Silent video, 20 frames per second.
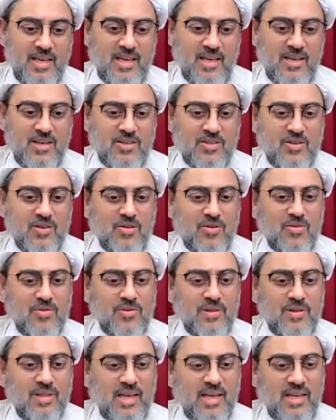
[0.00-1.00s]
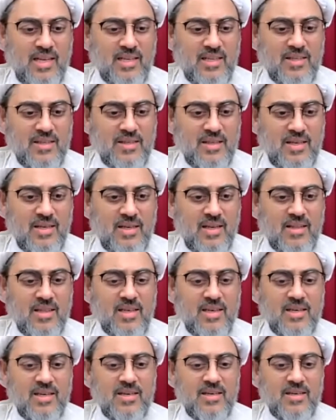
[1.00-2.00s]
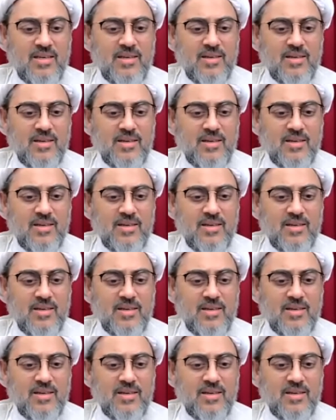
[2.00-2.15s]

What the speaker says: So that is another